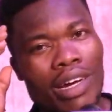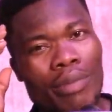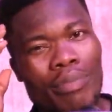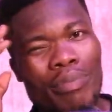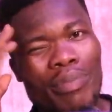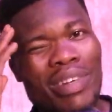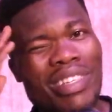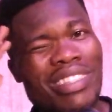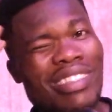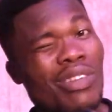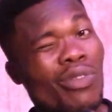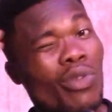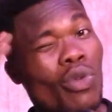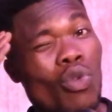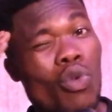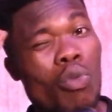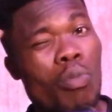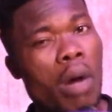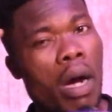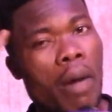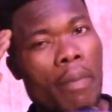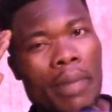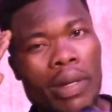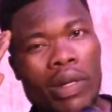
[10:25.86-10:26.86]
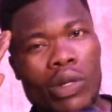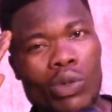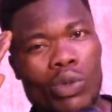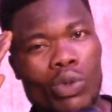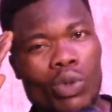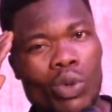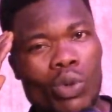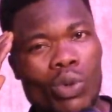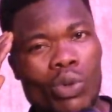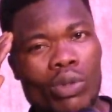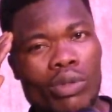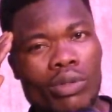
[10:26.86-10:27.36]
pese guma mene
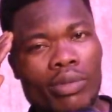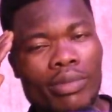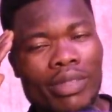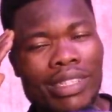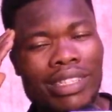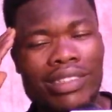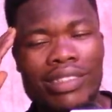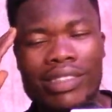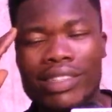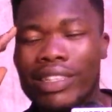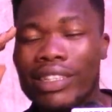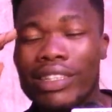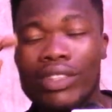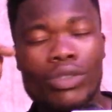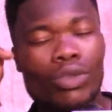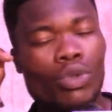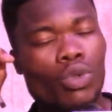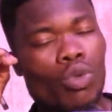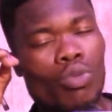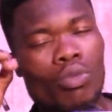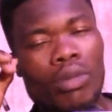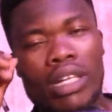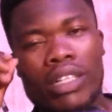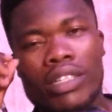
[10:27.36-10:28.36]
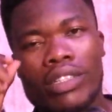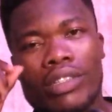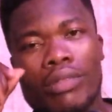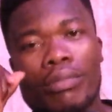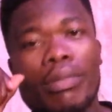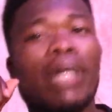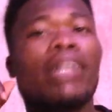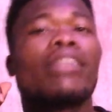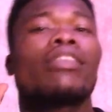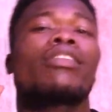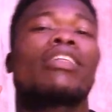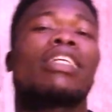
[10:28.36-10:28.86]
so no it too much
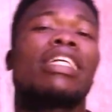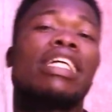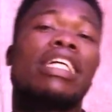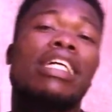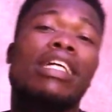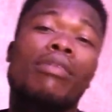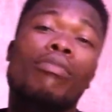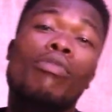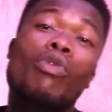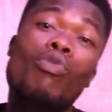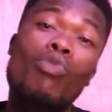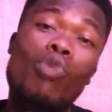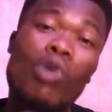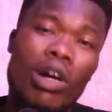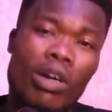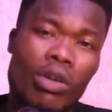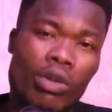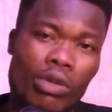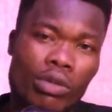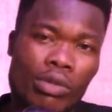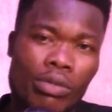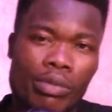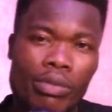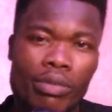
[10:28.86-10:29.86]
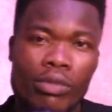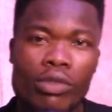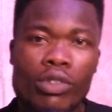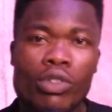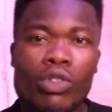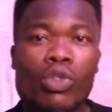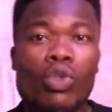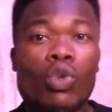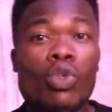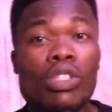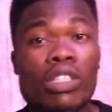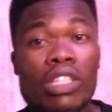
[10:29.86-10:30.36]
but mumbo ano
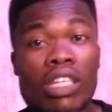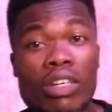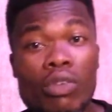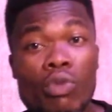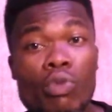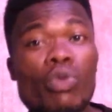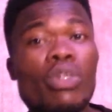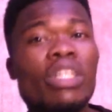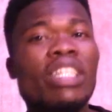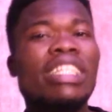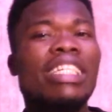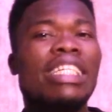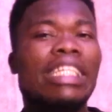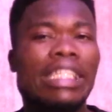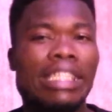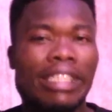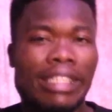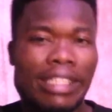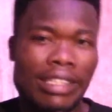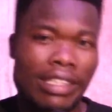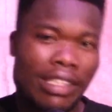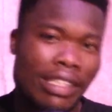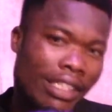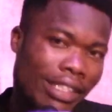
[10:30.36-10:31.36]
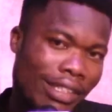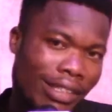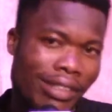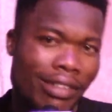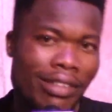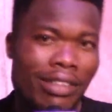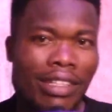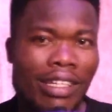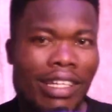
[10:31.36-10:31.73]
no saying reading the seat